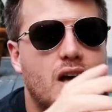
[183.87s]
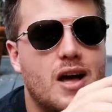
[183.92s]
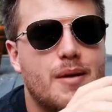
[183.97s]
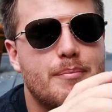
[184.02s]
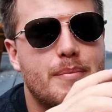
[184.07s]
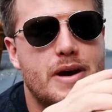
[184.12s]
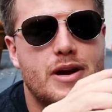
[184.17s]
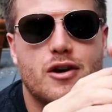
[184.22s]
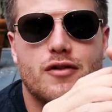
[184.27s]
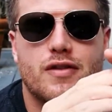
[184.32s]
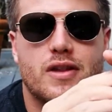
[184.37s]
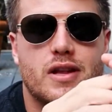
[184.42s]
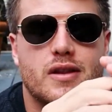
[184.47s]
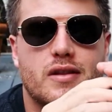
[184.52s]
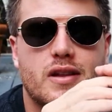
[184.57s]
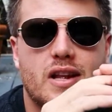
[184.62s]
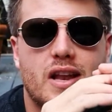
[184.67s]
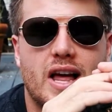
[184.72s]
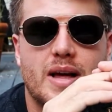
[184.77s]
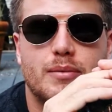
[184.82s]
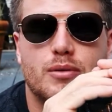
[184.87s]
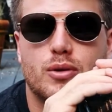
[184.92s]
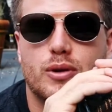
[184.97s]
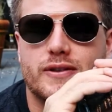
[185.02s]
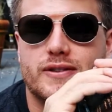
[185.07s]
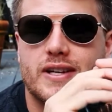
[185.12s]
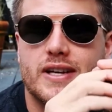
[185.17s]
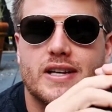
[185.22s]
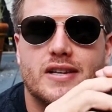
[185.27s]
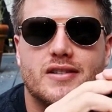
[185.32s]
better than the Light Blue
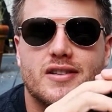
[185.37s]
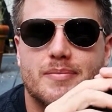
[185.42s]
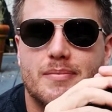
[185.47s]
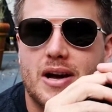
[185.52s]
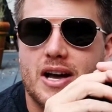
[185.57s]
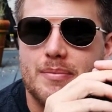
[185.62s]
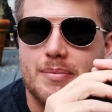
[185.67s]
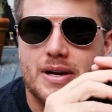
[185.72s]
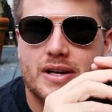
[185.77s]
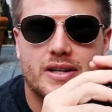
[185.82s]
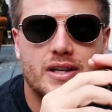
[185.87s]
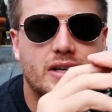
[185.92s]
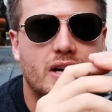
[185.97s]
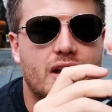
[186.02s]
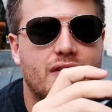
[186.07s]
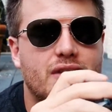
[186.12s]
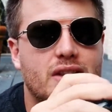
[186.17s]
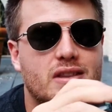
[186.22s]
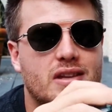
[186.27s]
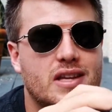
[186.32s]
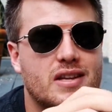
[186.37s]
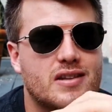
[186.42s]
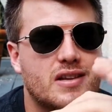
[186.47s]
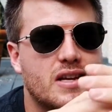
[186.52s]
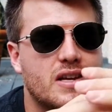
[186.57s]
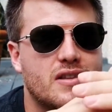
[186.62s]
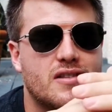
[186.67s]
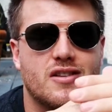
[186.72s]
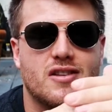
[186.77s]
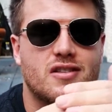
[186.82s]
Intense, in my opinion. I think this
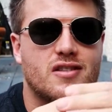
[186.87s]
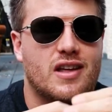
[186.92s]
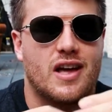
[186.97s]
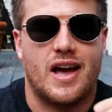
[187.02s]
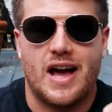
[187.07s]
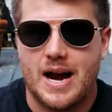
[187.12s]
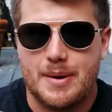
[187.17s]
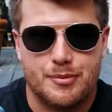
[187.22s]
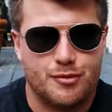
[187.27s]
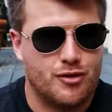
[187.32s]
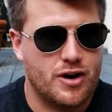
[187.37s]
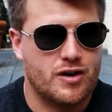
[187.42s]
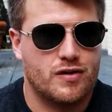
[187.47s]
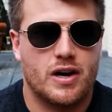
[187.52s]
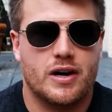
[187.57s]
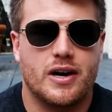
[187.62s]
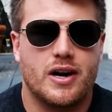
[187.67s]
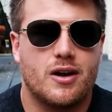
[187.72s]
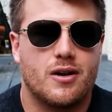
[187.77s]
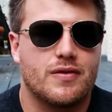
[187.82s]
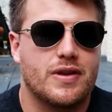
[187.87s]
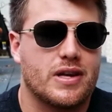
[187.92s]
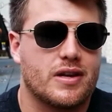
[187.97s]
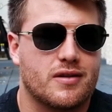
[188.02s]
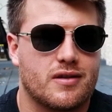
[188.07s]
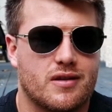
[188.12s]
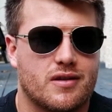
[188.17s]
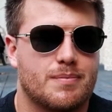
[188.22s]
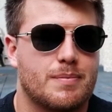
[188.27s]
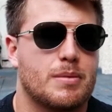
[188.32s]
is just a hype train right now. I think
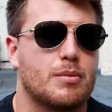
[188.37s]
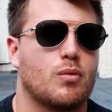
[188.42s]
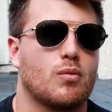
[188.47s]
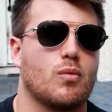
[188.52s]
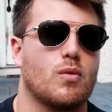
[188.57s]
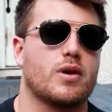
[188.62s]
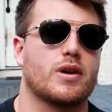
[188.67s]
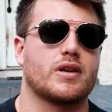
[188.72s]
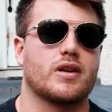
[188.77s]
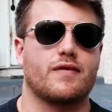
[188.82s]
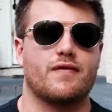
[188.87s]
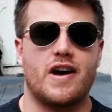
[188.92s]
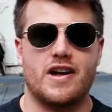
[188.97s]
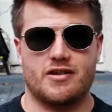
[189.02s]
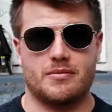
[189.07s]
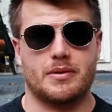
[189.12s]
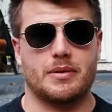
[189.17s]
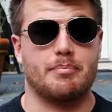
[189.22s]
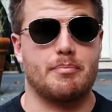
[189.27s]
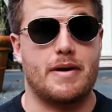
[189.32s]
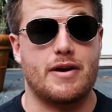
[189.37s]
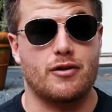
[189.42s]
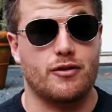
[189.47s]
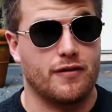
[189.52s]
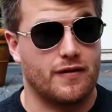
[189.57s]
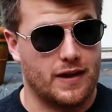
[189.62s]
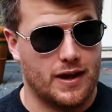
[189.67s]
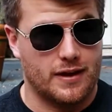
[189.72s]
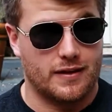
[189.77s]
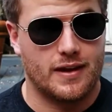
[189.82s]
it's just people wanting to find something better
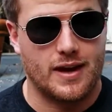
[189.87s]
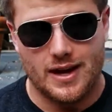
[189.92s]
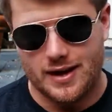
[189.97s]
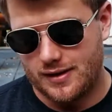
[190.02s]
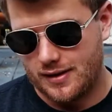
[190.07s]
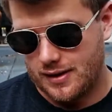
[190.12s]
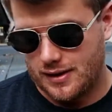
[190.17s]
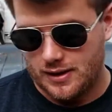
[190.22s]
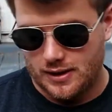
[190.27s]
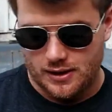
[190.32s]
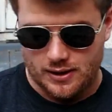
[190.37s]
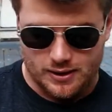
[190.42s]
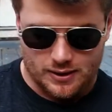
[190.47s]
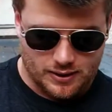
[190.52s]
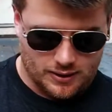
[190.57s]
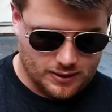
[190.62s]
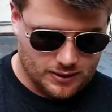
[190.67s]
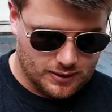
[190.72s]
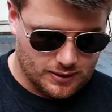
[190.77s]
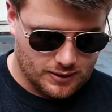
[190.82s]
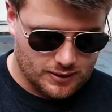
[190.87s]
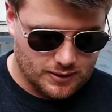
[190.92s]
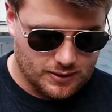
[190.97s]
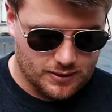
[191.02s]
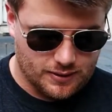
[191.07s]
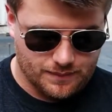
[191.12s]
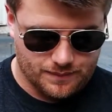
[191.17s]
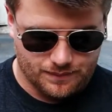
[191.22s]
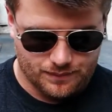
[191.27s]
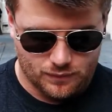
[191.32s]
than that.
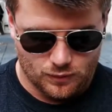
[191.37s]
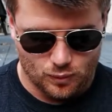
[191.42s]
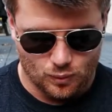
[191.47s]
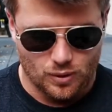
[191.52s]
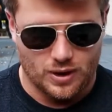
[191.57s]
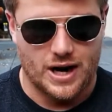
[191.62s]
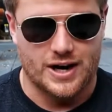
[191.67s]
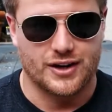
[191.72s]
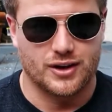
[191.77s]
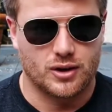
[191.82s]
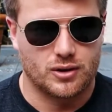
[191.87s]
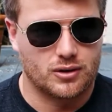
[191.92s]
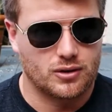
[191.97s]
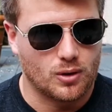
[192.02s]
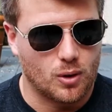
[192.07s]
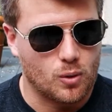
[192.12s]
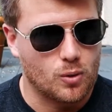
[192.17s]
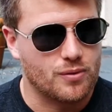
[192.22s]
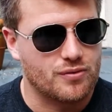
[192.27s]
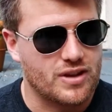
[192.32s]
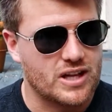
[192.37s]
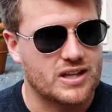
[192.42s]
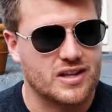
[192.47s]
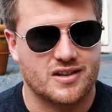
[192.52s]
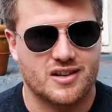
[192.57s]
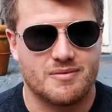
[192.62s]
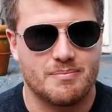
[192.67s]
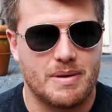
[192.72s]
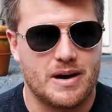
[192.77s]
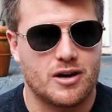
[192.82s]
Where I don't think
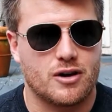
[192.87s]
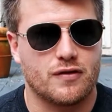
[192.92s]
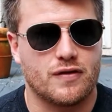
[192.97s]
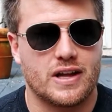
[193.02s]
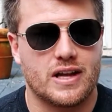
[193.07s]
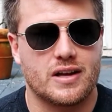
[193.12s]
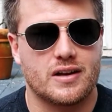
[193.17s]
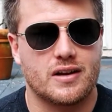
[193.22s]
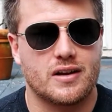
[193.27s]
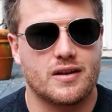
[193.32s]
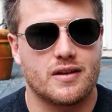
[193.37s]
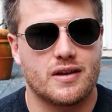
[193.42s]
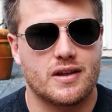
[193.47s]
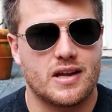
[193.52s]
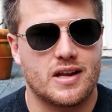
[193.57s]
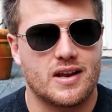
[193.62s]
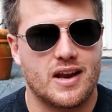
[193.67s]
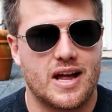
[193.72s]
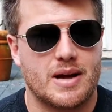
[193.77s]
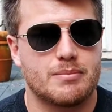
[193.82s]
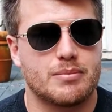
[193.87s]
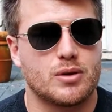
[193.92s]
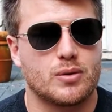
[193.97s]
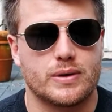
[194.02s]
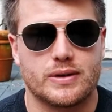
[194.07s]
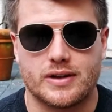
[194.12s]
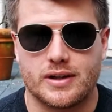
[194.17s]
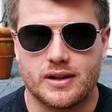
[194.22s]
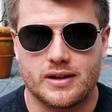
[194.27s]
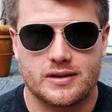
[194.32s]
this is better than the Light Blue
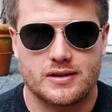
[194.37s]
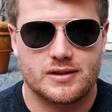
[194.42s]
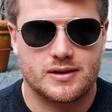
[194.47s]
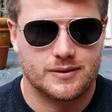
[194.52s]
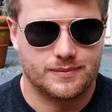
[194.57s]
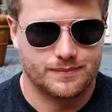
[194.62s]
Intense.